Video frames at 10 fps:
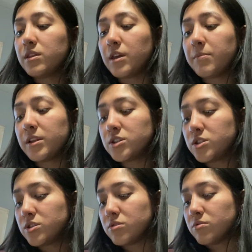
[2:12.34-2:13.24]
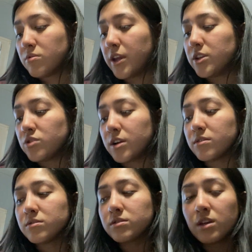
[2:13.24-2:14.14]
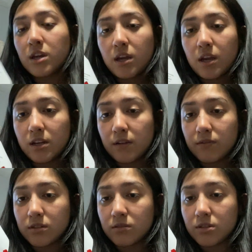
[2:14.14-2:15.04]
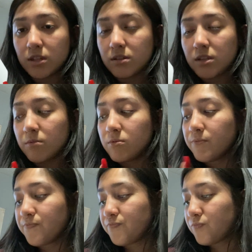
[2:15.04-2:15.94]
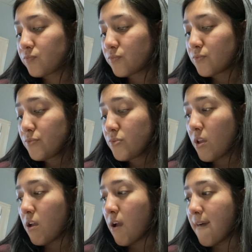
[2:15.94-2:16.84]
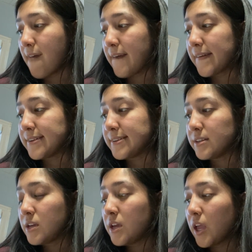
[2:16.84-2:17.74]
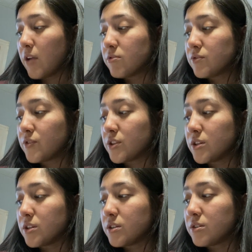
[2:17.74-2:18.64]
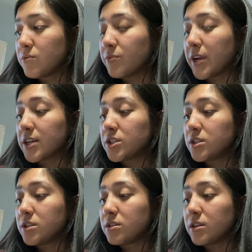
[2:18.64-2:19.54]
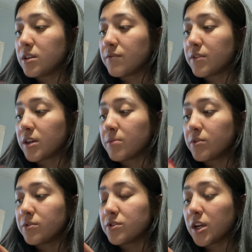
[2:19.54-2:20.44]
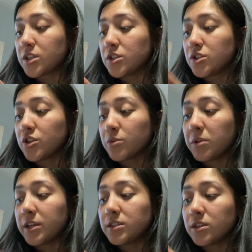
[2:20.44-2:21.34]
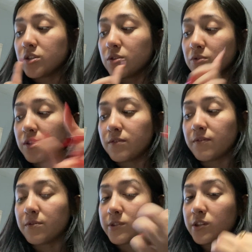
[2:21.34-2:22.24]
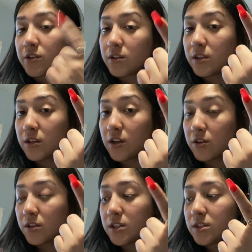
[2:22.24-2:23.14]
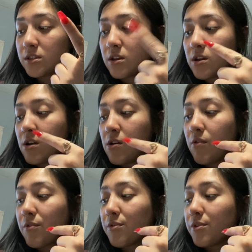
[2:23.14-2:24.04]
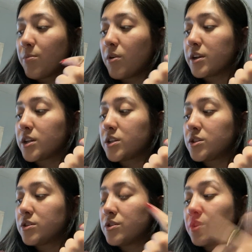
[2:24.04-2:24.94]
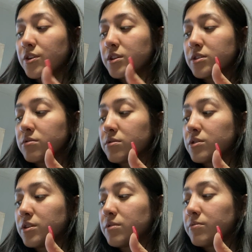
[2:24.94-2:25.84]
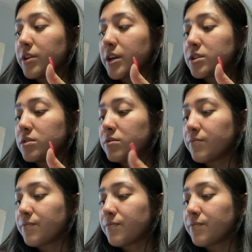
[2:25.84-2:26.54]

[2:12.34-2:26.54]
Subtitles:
they made us do 8 trials in every single data table. And it was for the reaction to see if the chemical interactions took place in the solution, if it was colorless, or the product turned into a certain reaction.